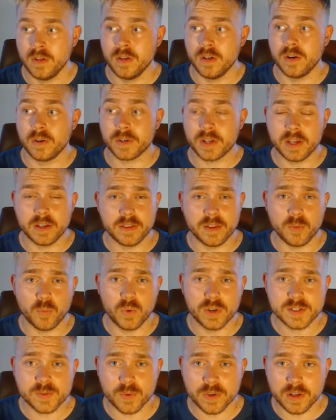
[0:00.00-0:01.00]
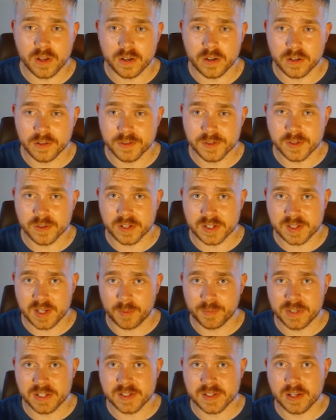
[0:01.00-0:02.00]
Okay, and then once we're done our user
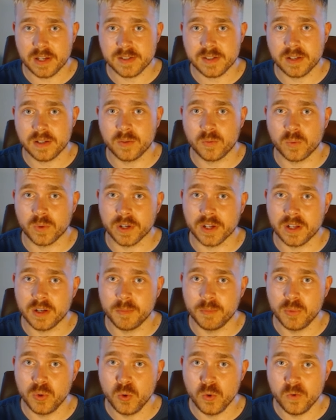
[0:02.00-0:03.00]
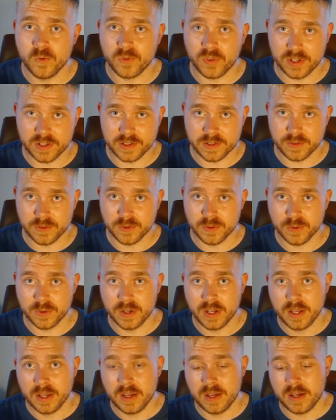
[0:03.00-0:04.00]
acceptance testing, we're going to move into
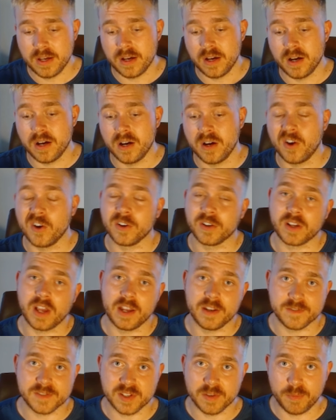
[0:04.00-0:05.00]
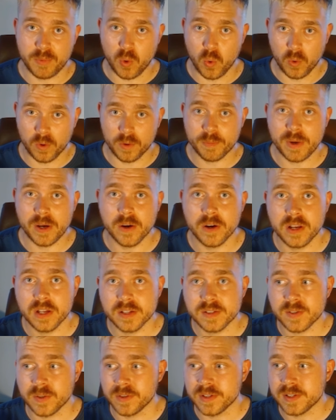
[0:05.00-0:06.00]
our kind of support
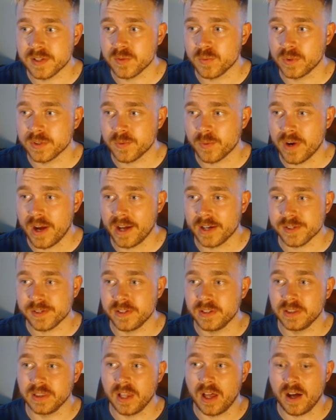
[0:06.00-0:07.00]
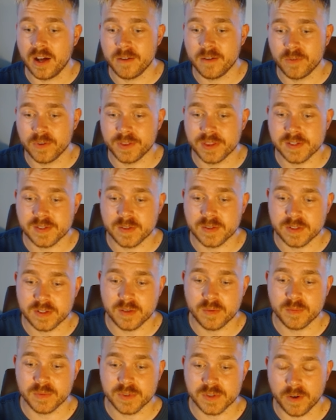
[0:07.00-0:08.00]
period. So this is once we're actually live with the
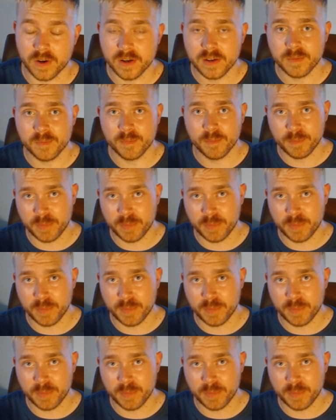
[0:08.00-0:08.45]
systems, right?